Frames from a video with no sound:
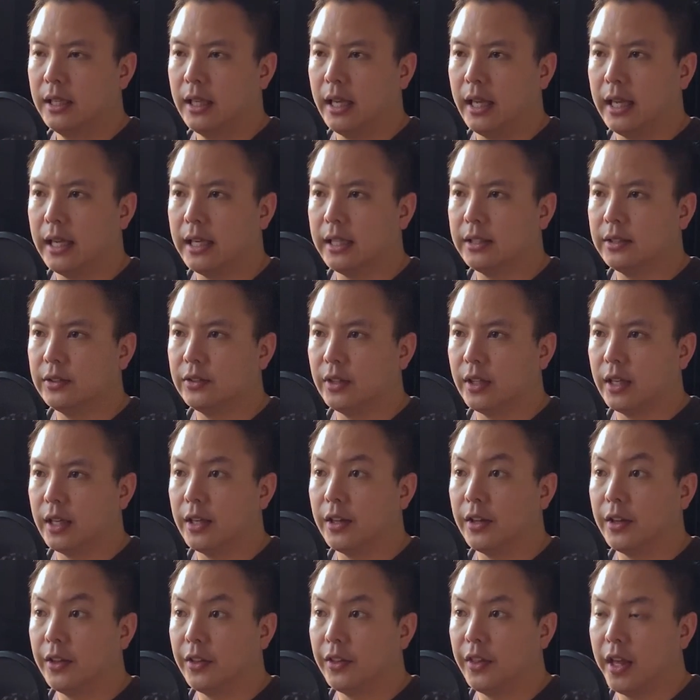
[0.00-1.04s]
And
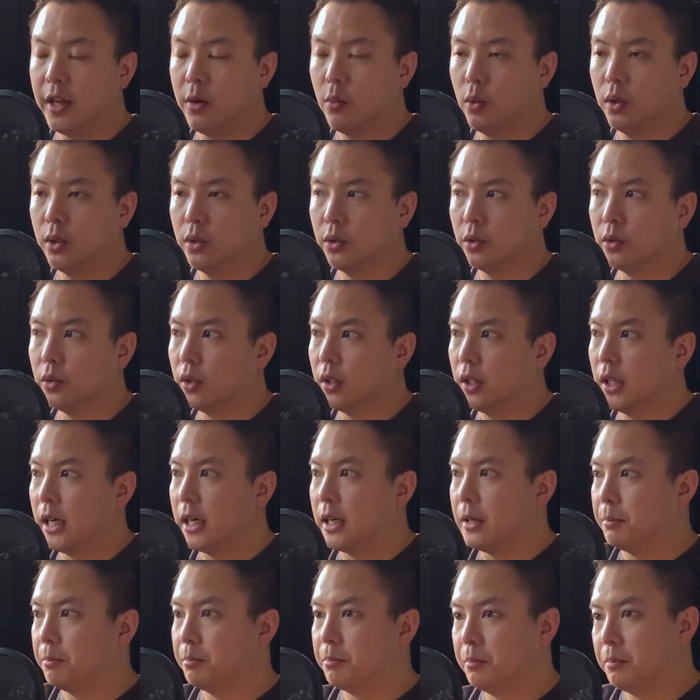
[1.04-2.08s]
they will,
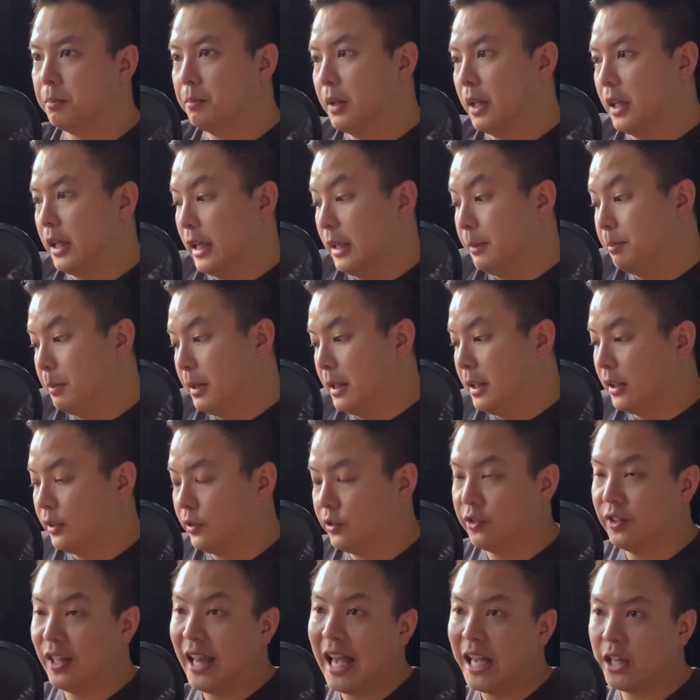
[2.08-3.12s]
in being
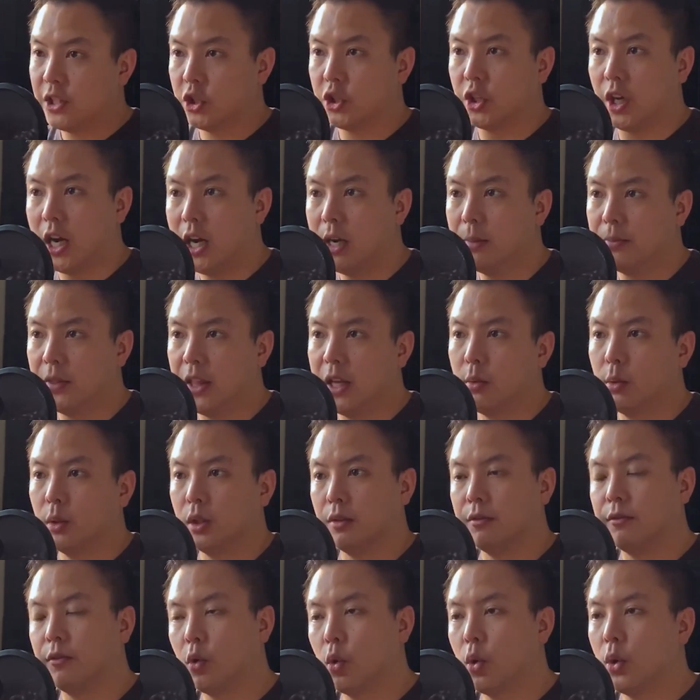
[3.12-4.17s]
snatched up, they
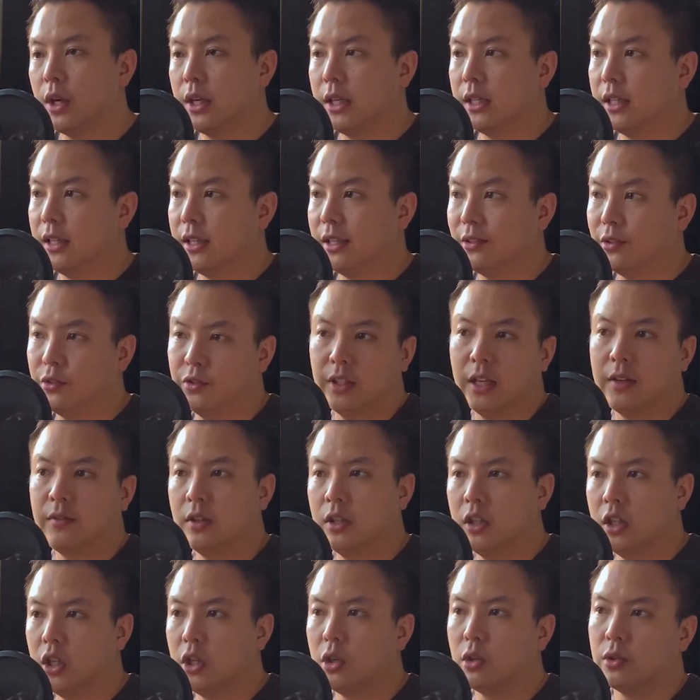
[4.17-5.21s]
will avoid the
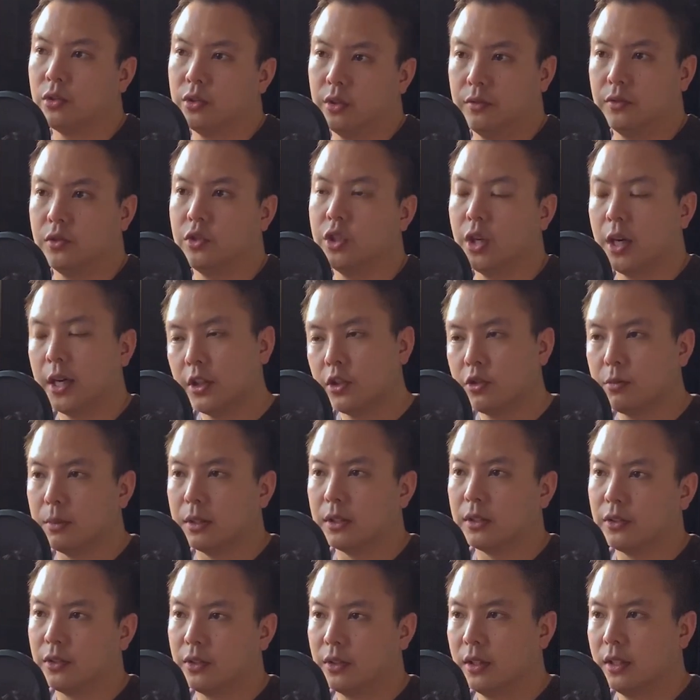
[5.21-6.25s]
7 years of
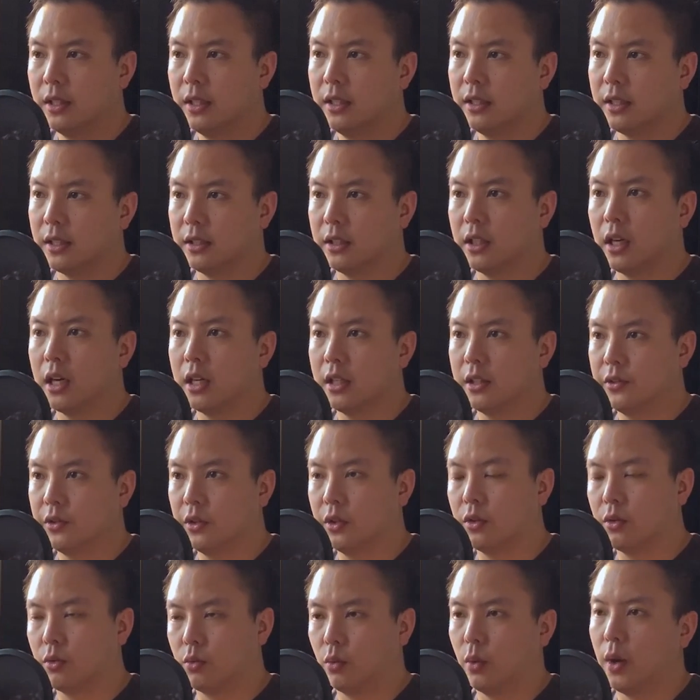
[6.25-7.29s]
judgment that God is
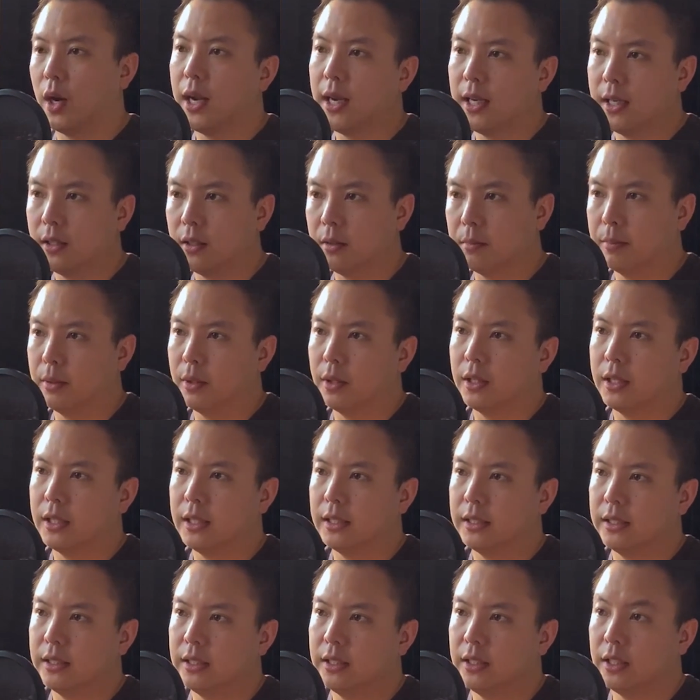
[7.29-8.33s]
going to rain
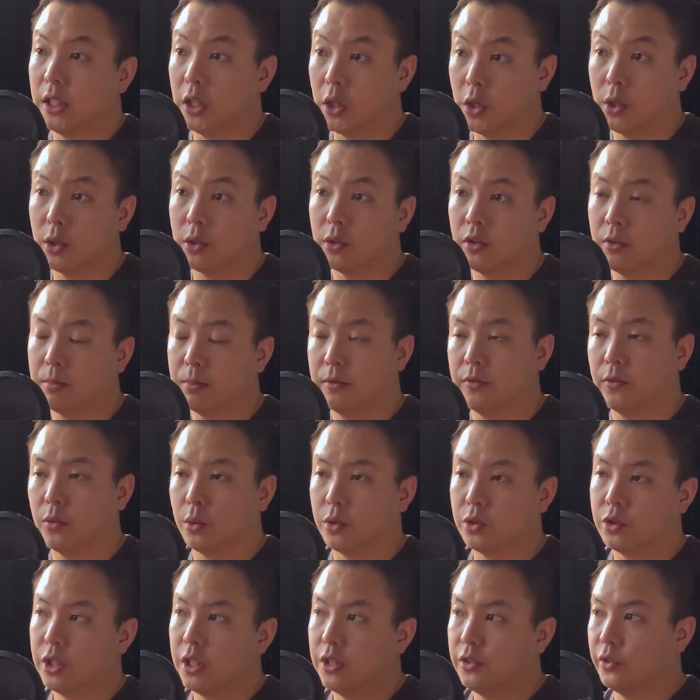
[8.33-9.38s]
upon the earth
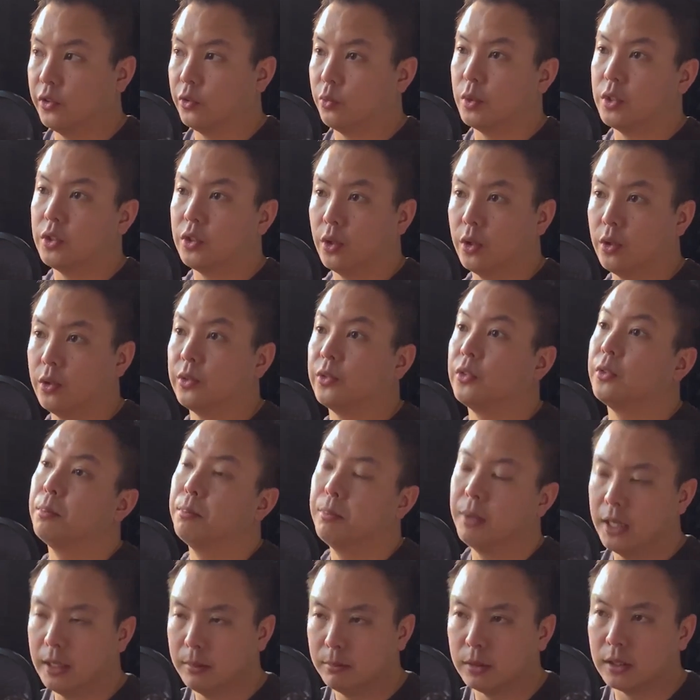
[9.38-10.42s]
before Jesus returns
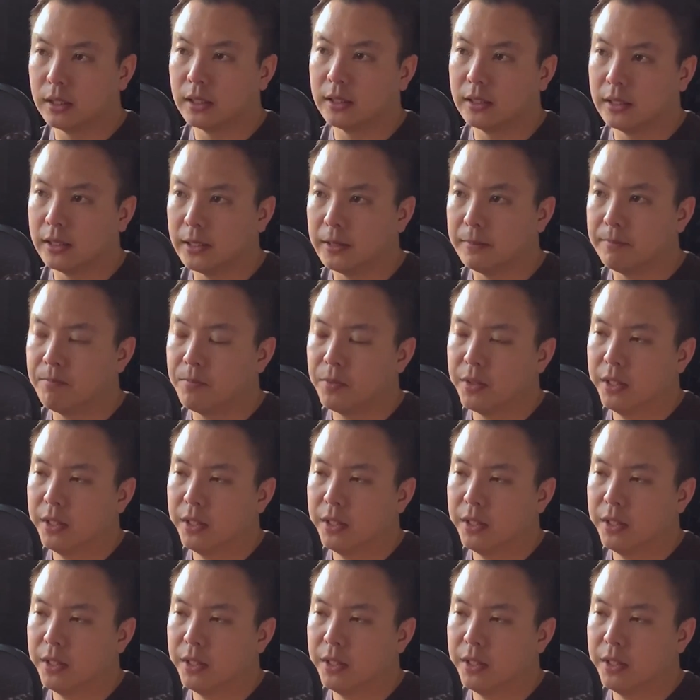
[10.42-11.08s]
publicly.